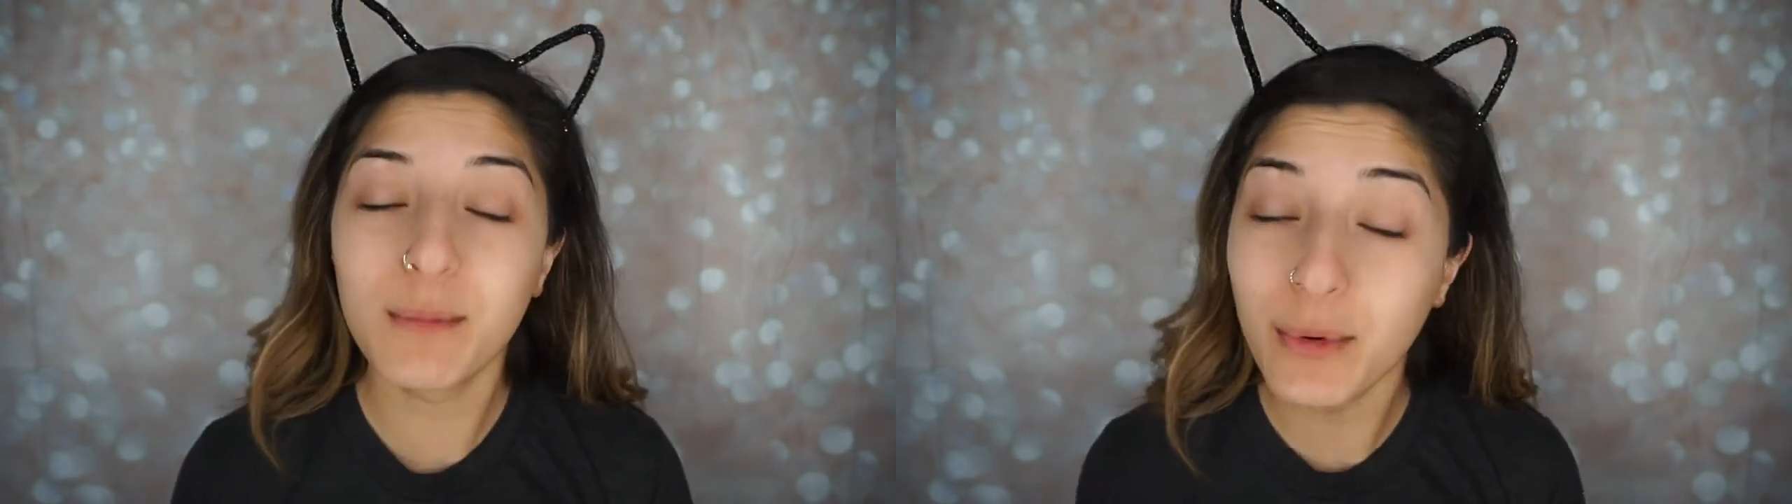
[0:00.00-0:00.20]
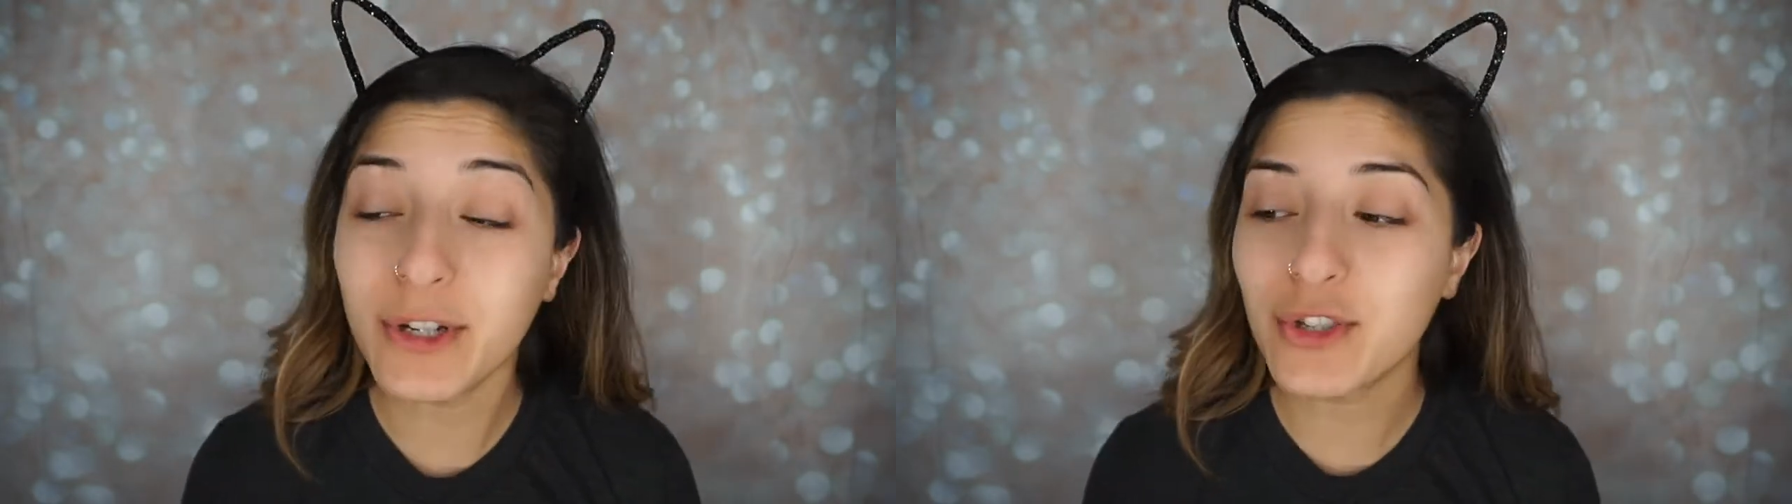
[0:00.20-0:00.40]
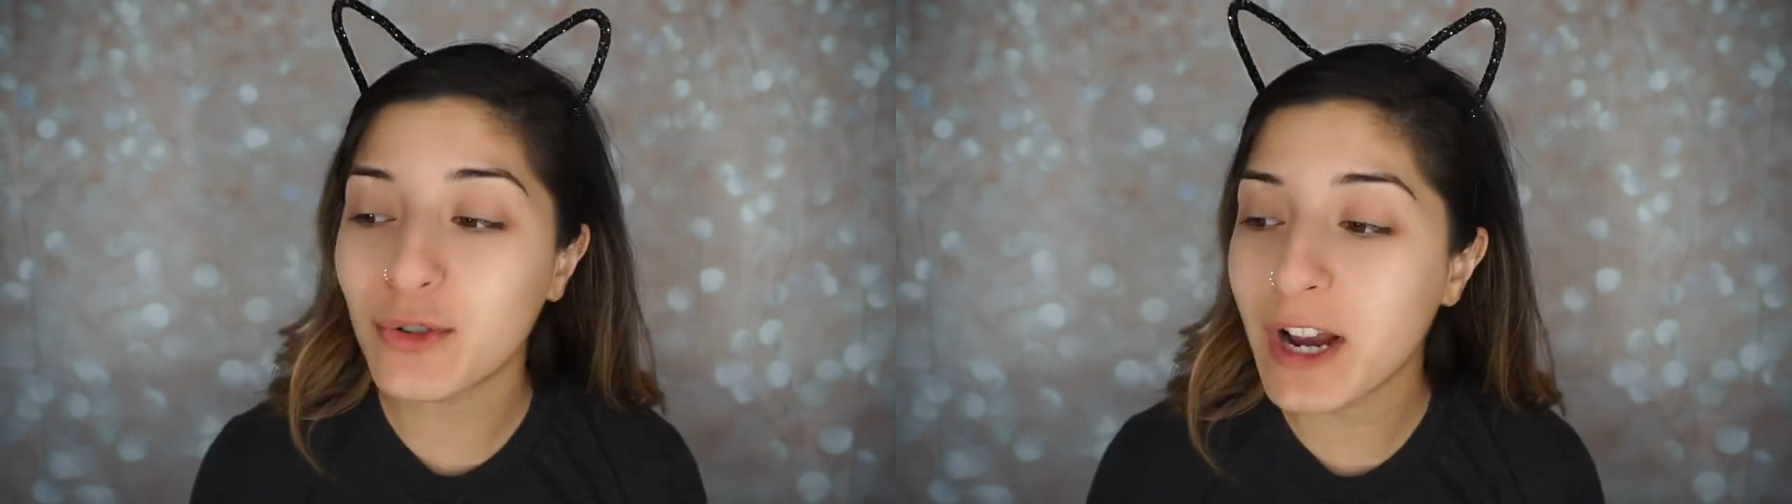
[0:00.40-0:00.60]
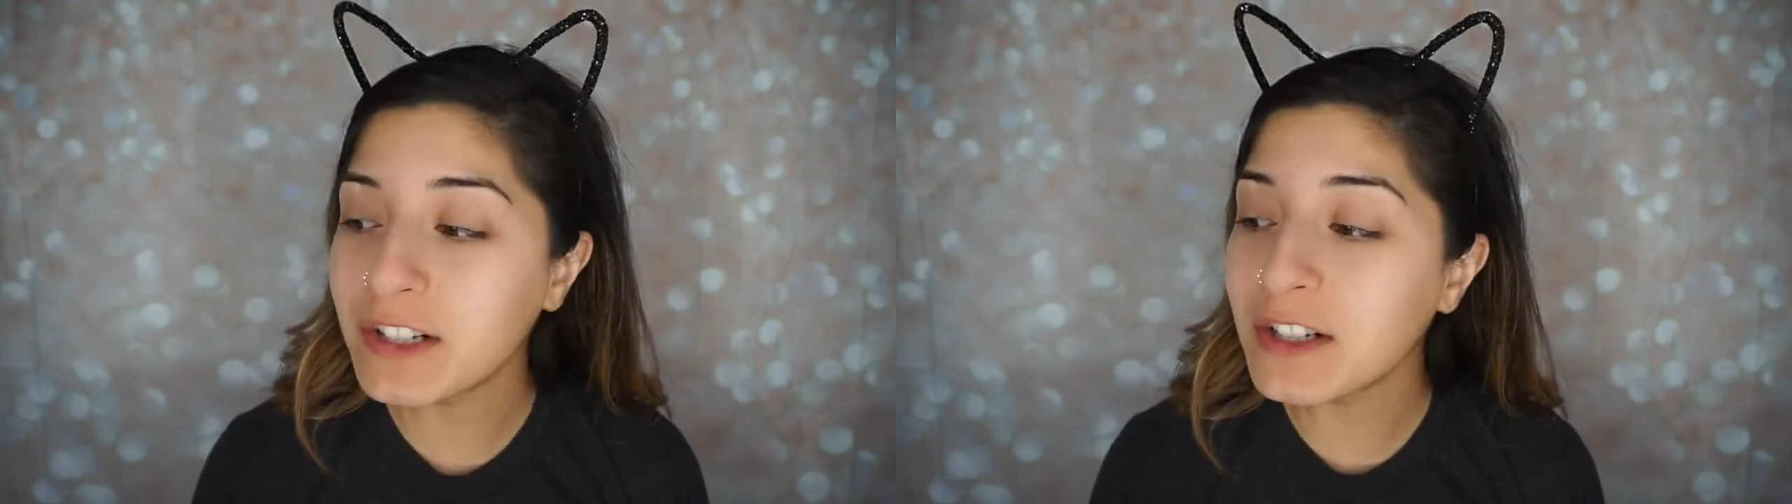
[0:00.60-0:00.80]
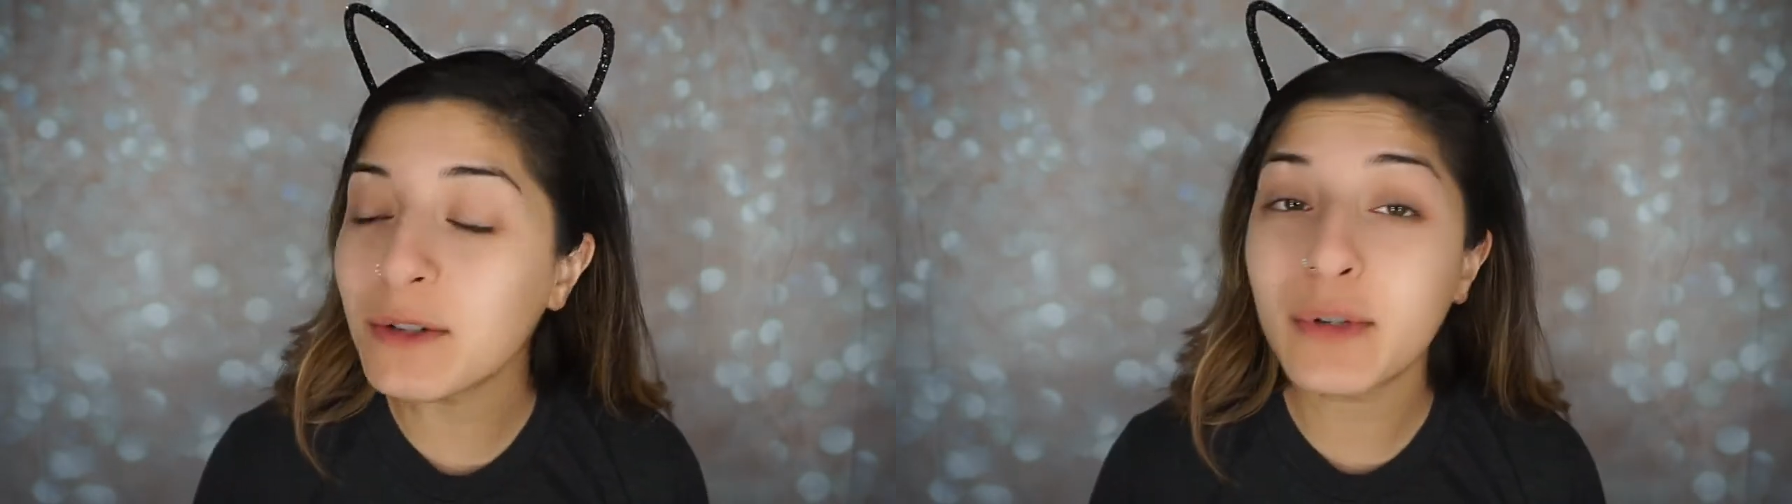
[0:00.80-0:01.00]

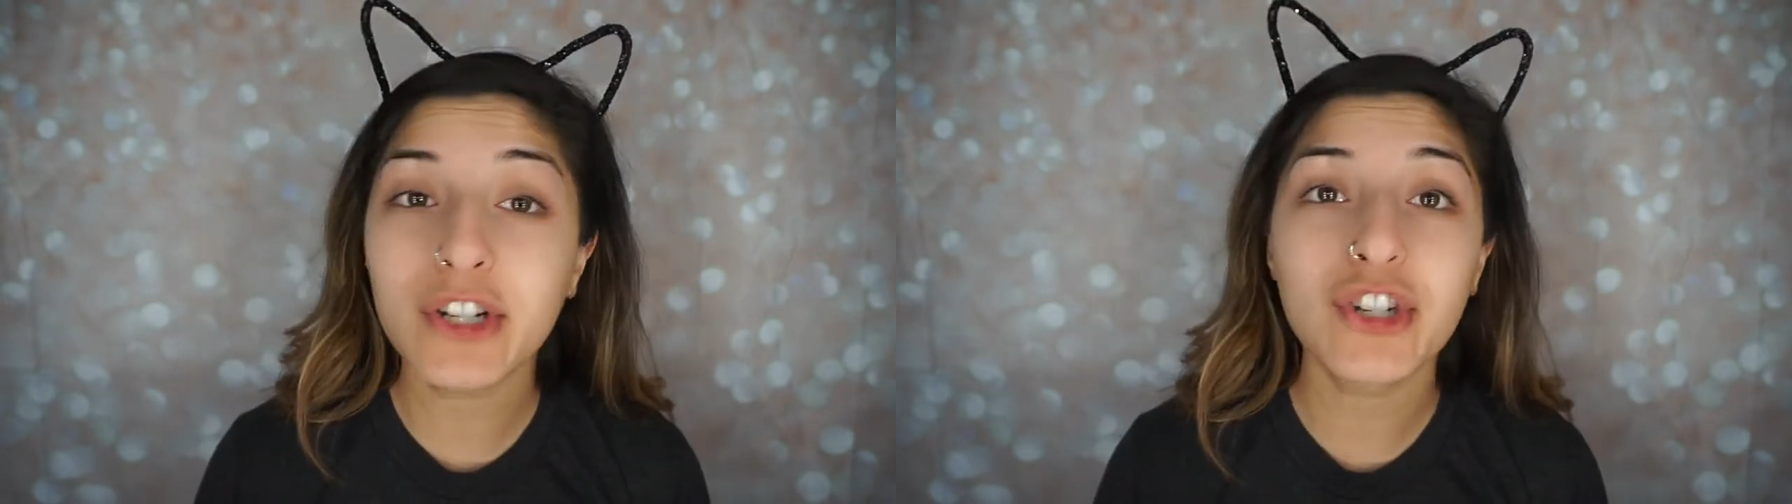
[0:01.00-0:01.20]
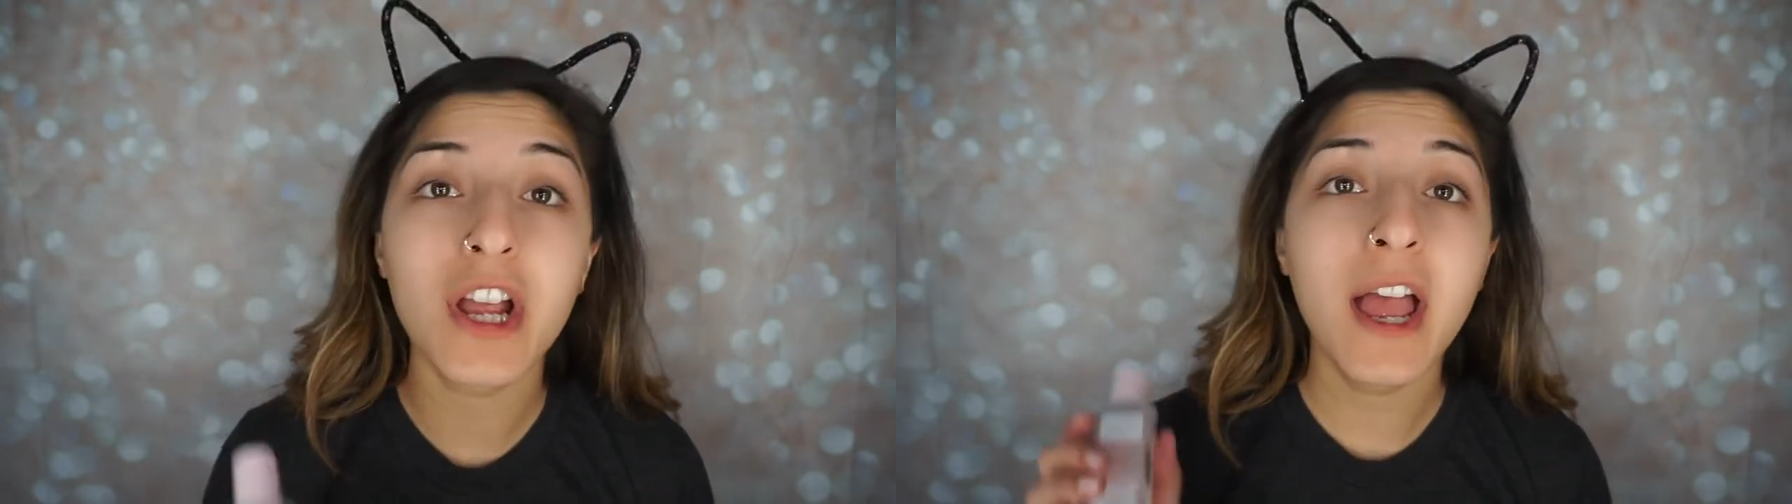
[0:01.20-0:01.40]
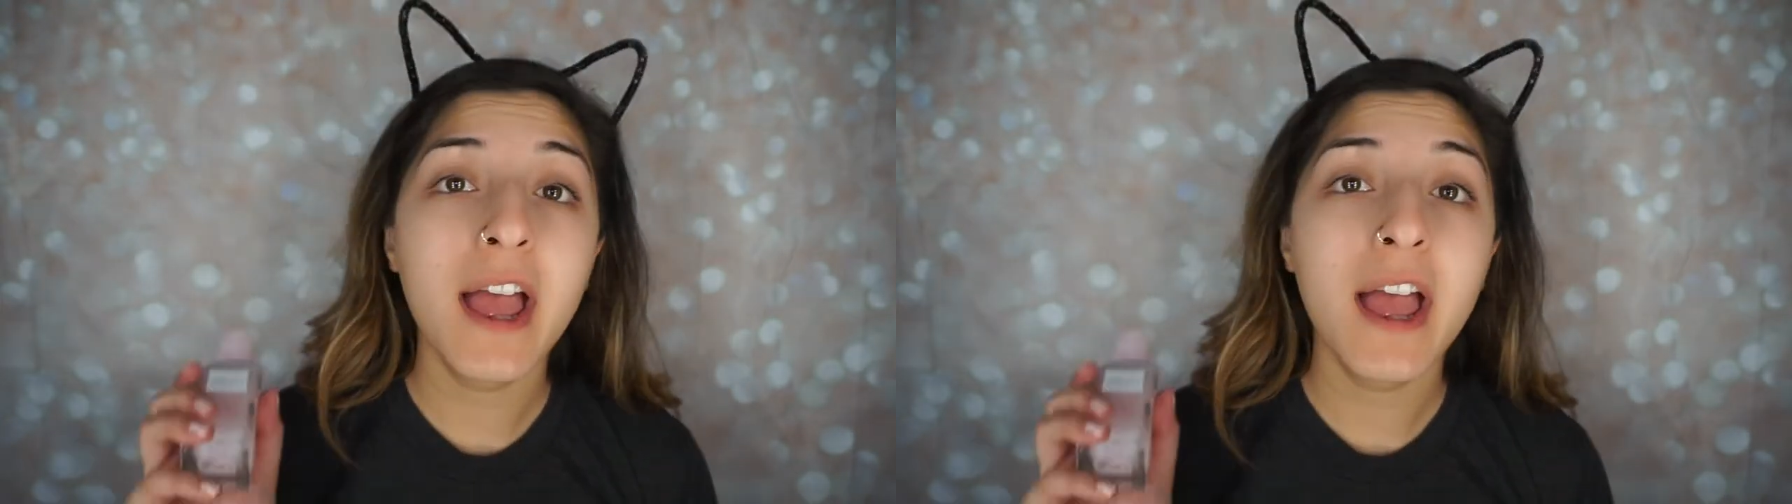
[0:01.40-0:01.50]
Moisturizer, which